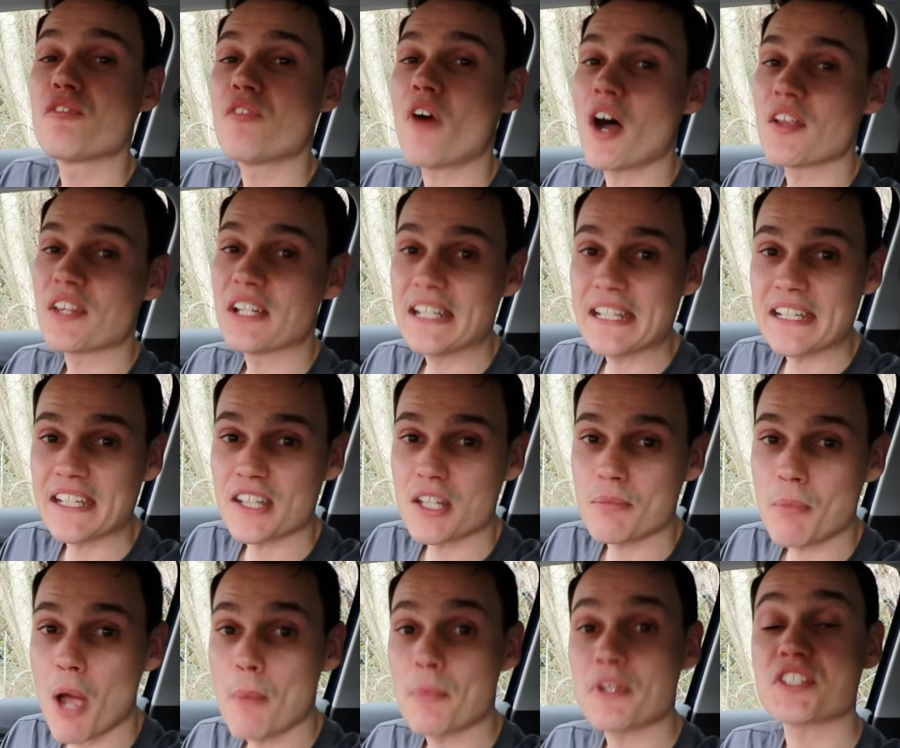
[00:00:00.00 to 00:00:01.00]
Via the link at
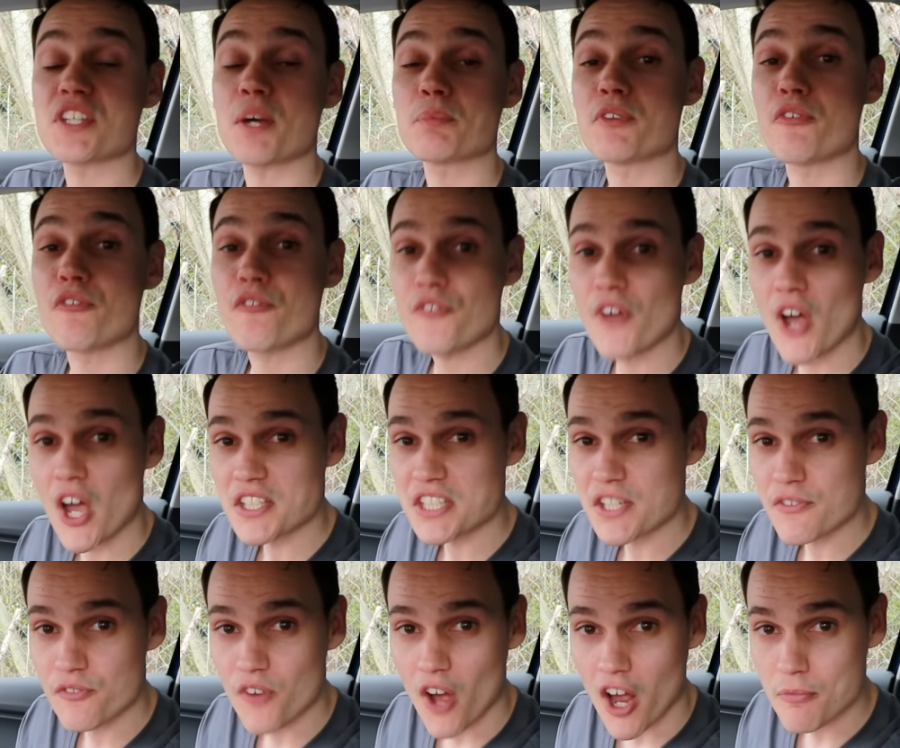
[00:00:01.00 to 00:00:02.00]
the moment, it's up to
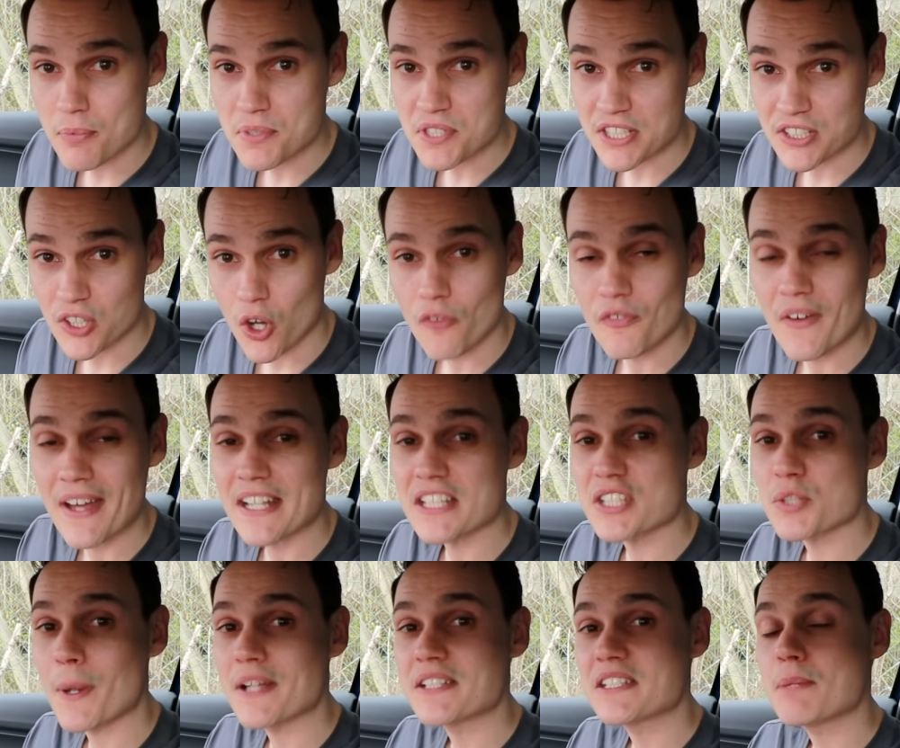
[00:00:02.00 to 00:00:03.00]
35% off and a
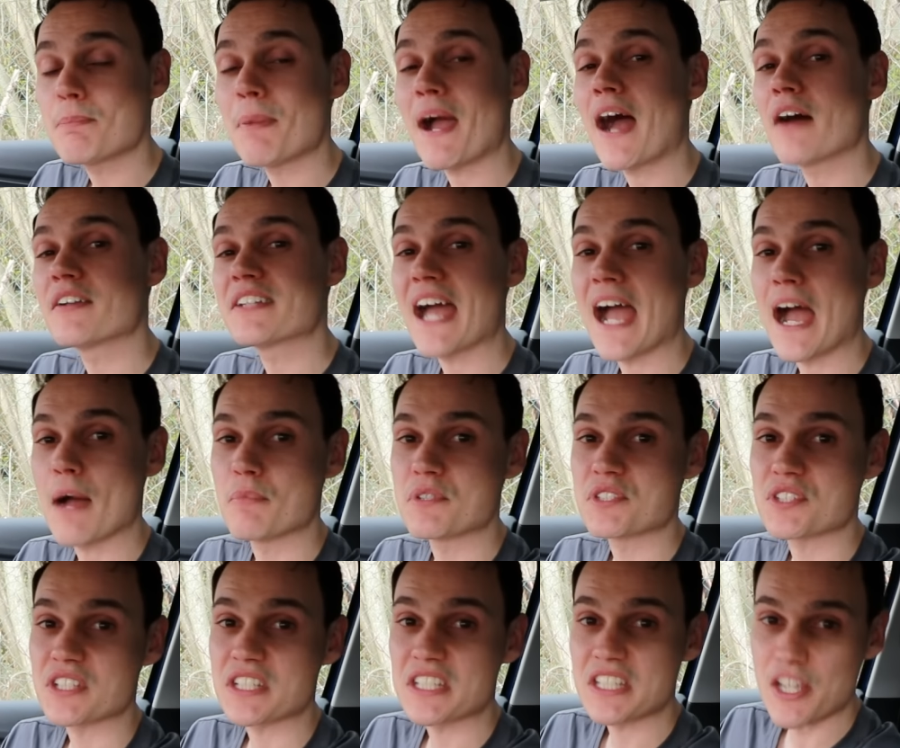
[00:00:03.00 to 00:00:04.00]
£20
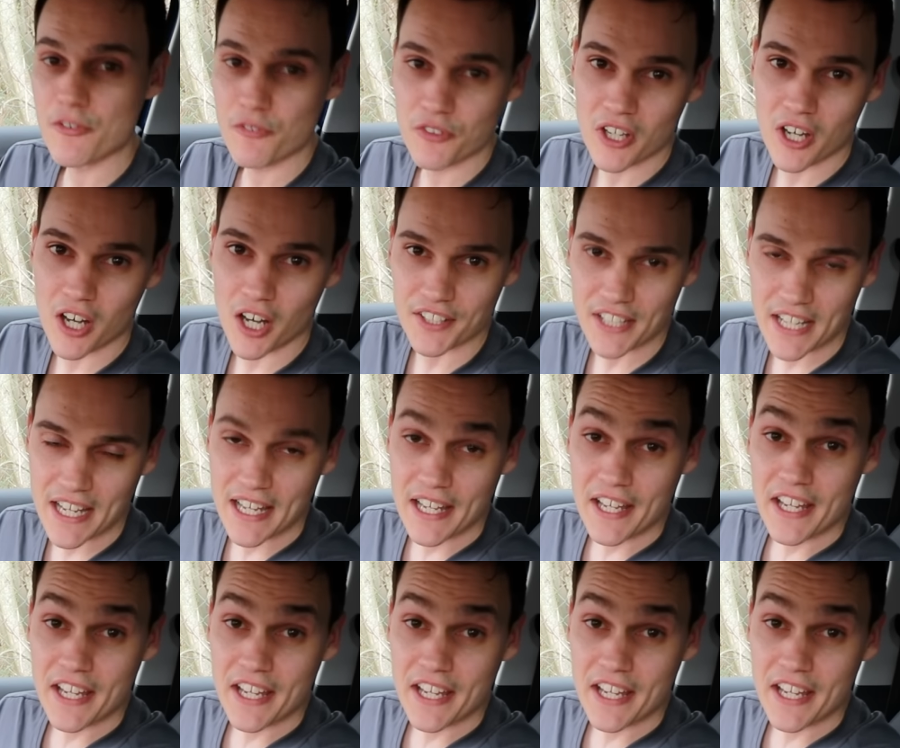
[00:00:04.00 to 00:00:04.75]
Amazon gift card.